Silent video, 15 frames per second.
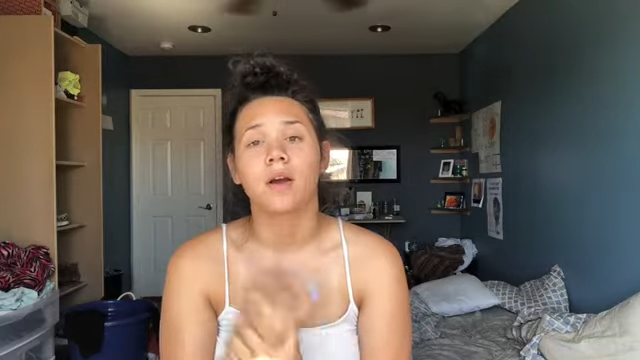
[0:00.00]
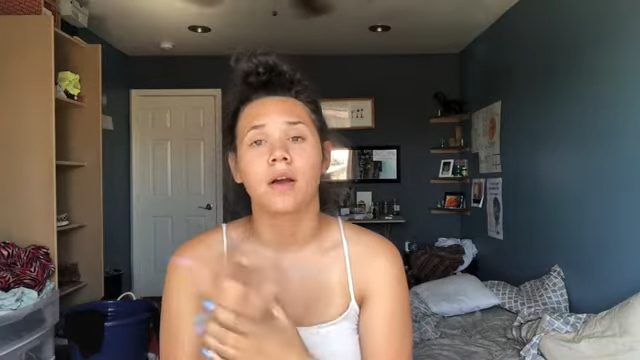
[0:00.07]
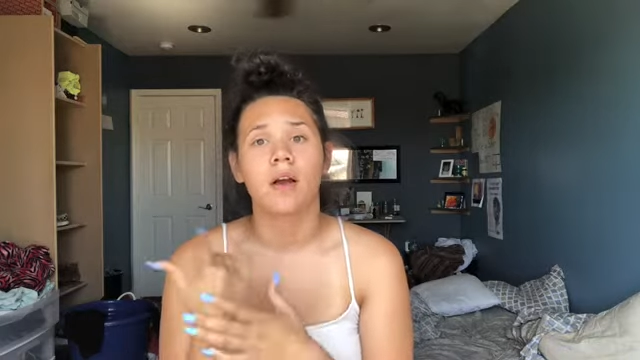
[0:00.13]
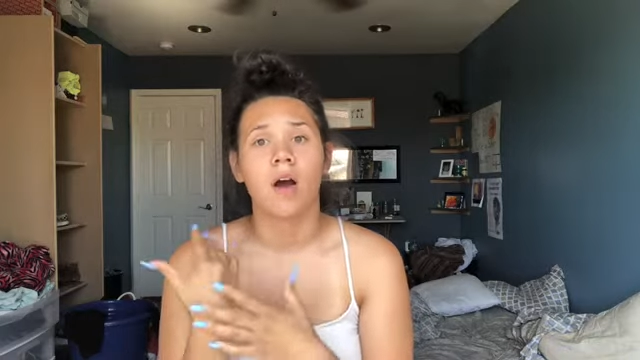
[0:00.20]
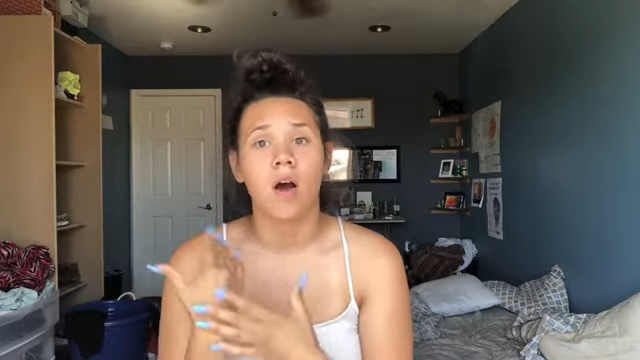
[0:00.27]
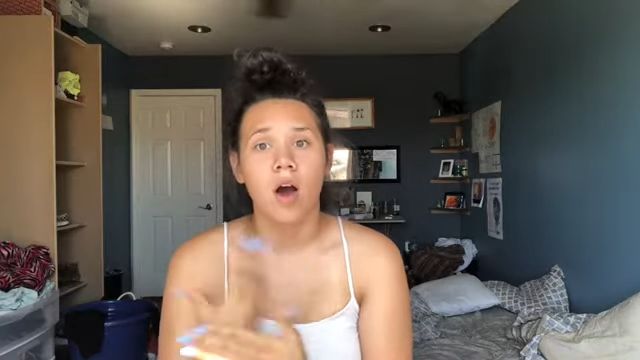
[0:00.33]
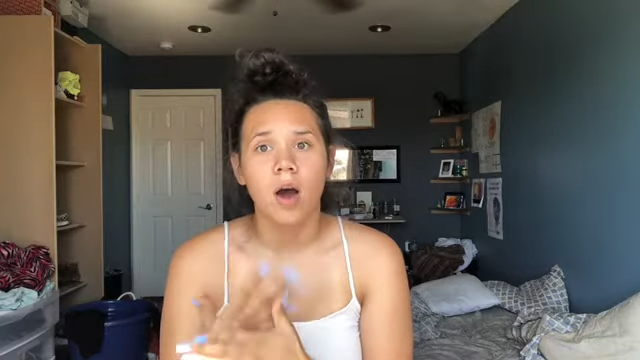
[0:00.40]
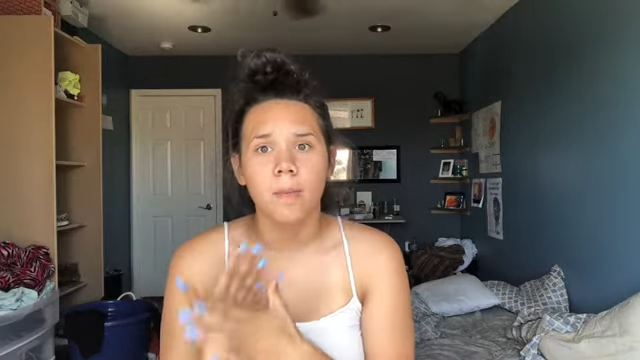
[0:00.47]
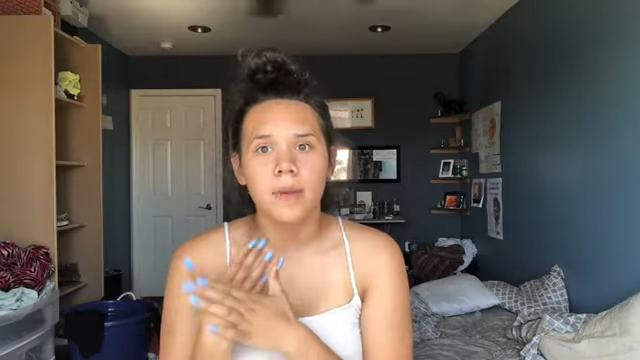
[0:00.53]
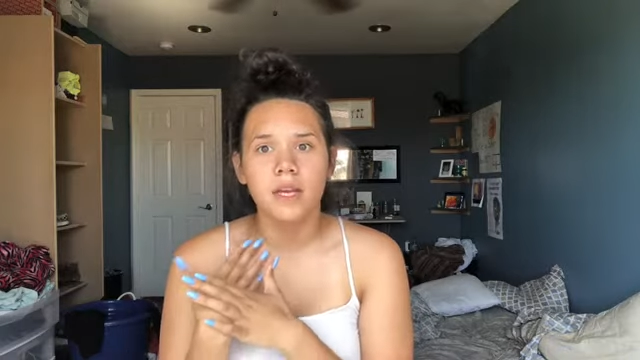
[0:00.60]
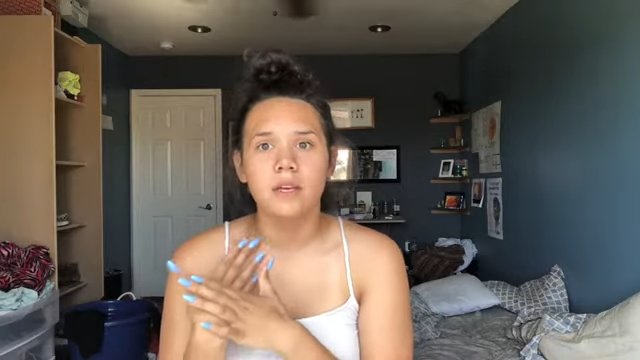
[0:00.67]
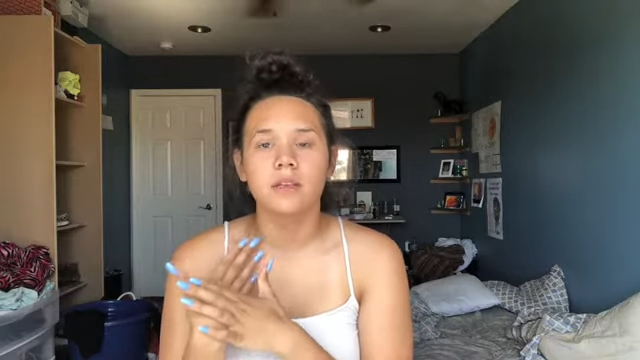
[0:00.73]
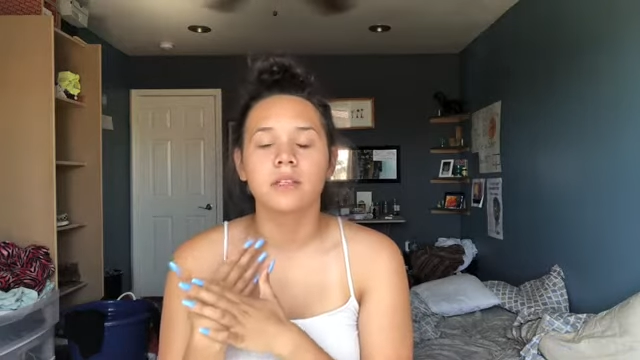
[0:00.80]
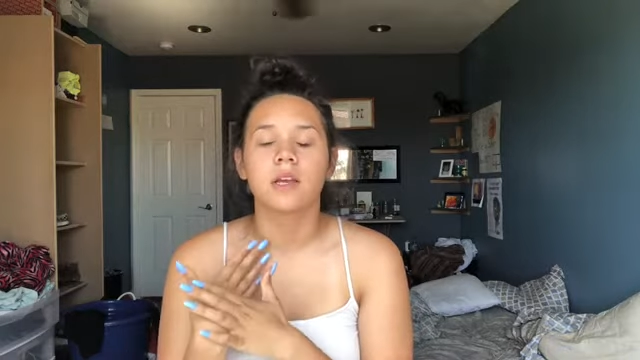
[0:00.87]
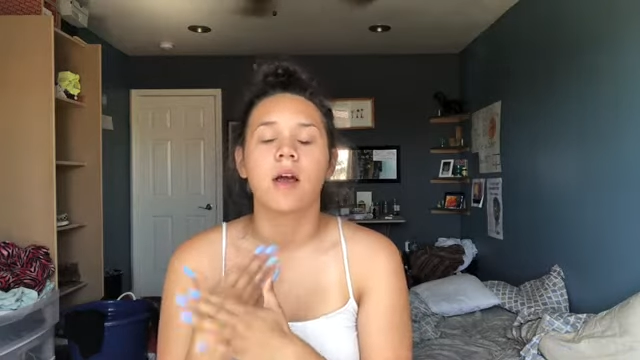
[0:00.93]

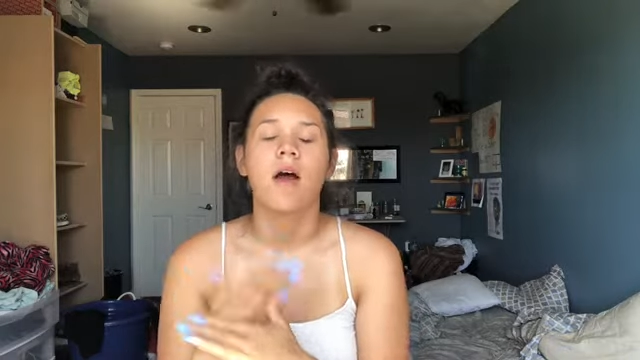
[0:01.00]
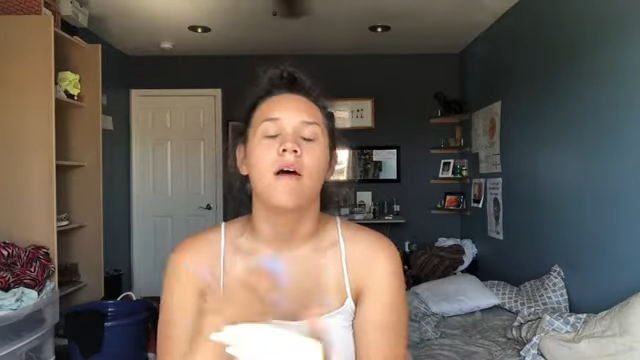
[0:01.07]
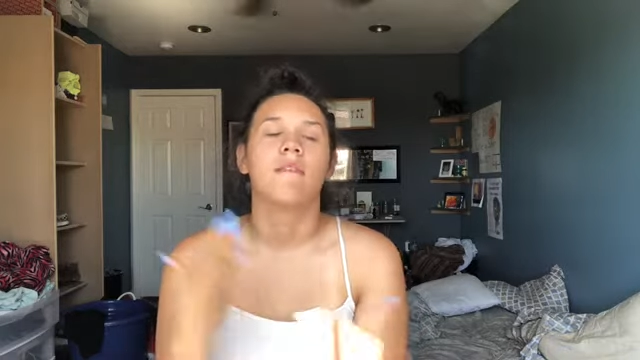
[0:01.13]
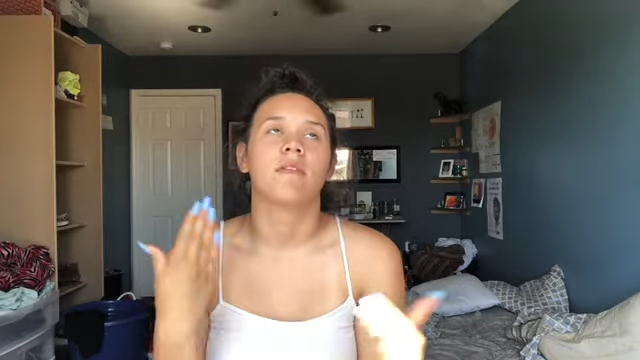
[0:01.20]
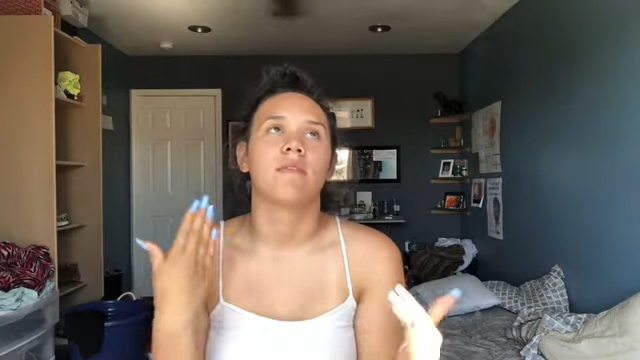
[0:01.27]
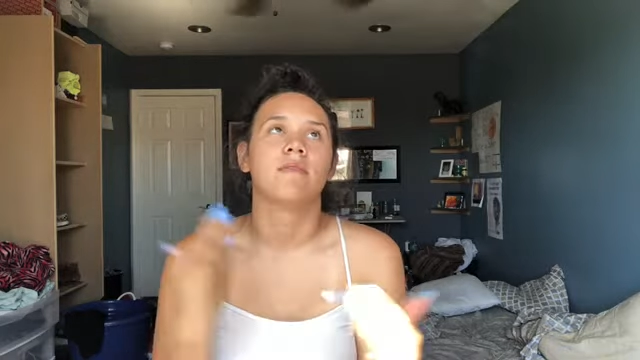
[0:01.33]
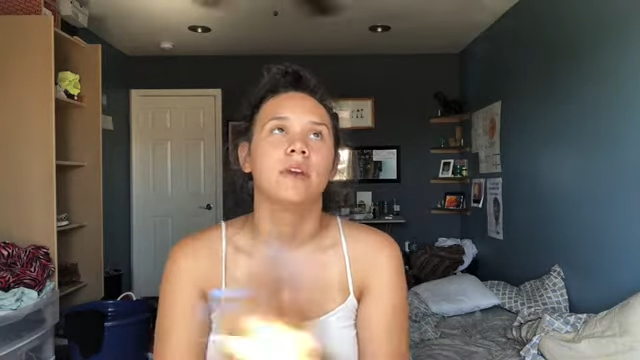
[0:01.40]
Comment for